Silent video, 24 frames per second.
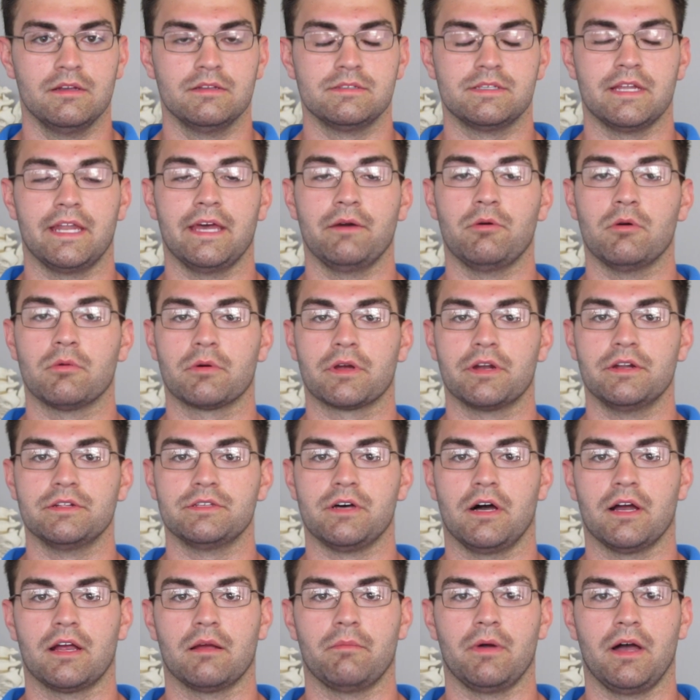Today what we're going to
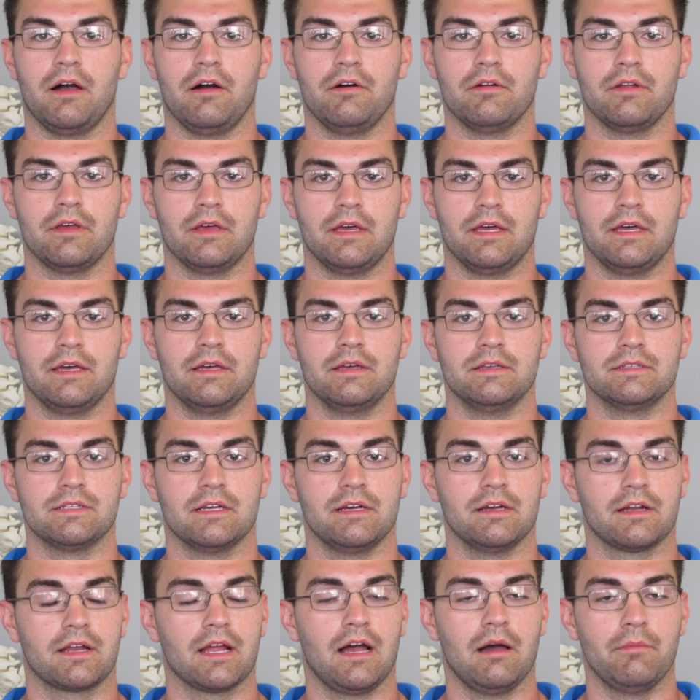talk about is
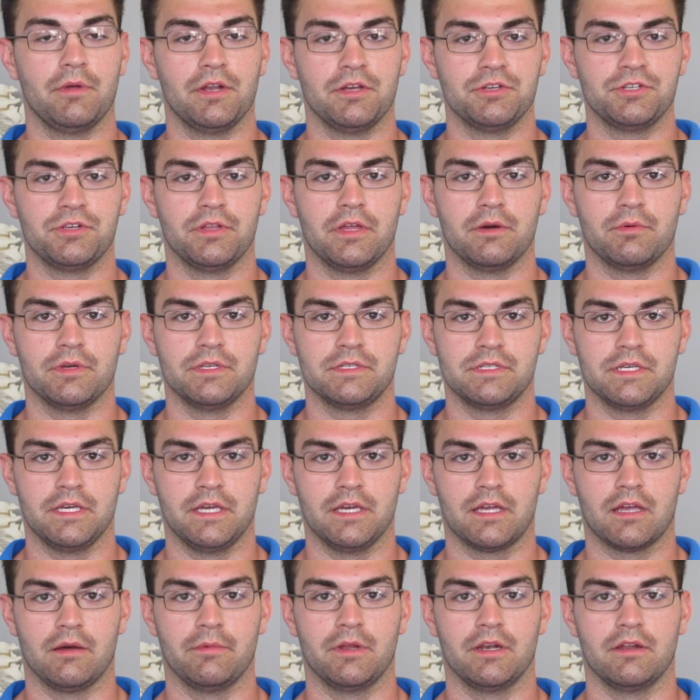a common issue that we
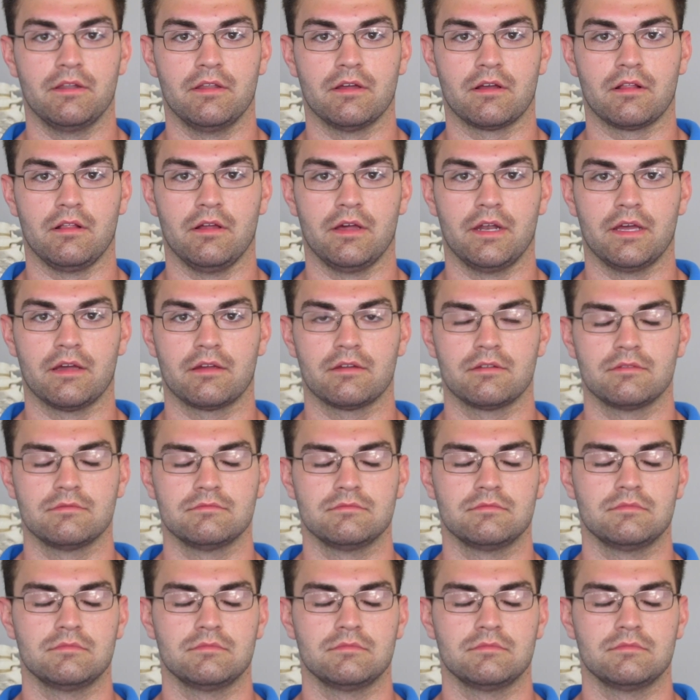see coming into the clinic,